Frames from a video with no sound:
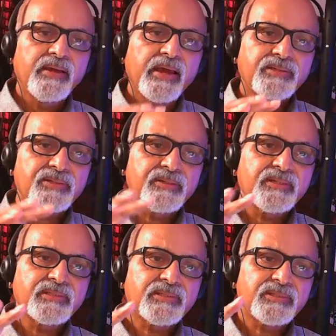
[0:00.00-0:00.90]
Actually, it
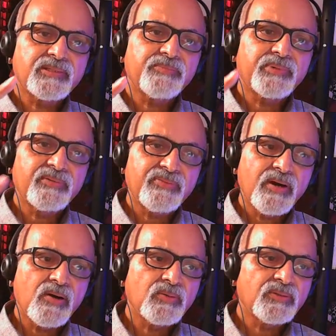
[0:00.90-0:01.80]
is such a
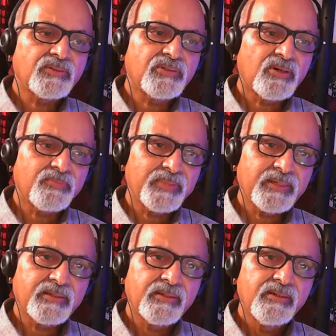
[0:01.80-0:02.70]
profound
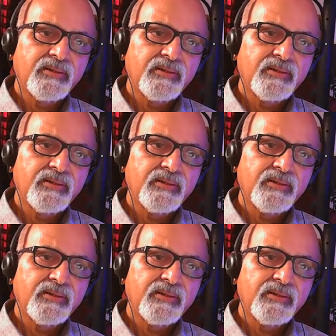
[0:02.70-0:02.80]
topic